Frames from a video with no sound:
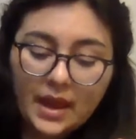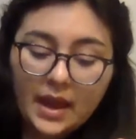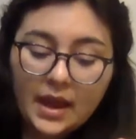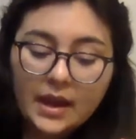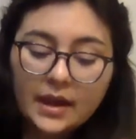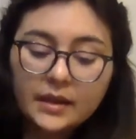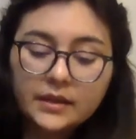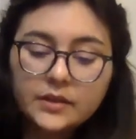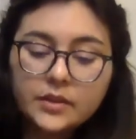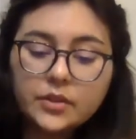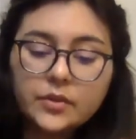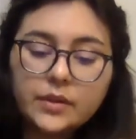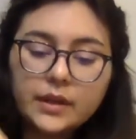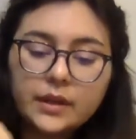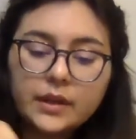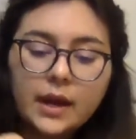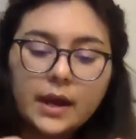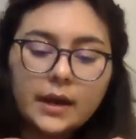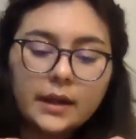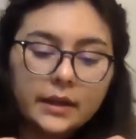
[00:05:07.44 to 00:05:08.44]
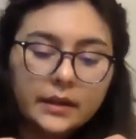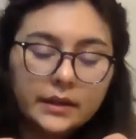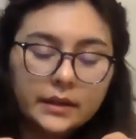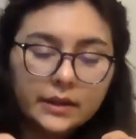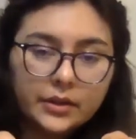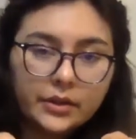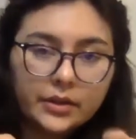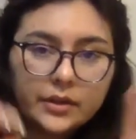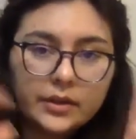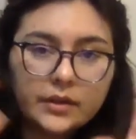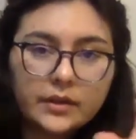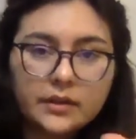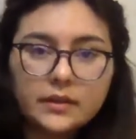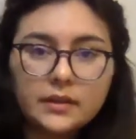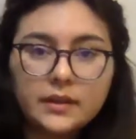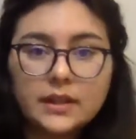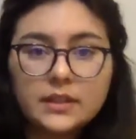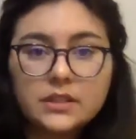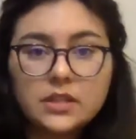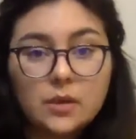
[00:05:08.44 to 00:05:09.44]
and you can add glitter,
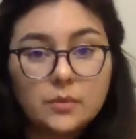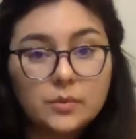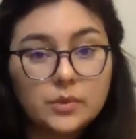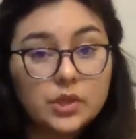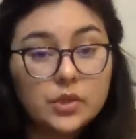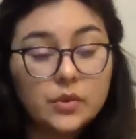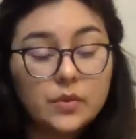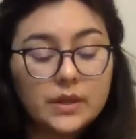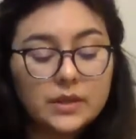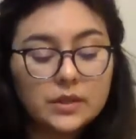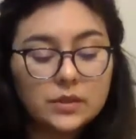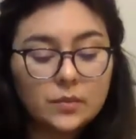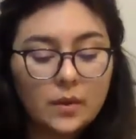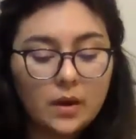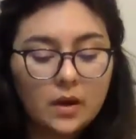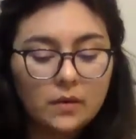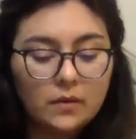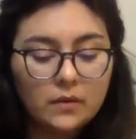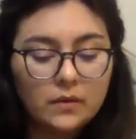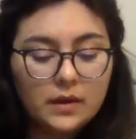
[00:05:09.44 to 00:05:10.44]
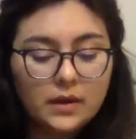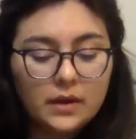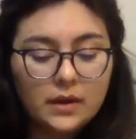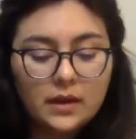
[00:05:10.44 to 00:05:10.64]
that's optional as well.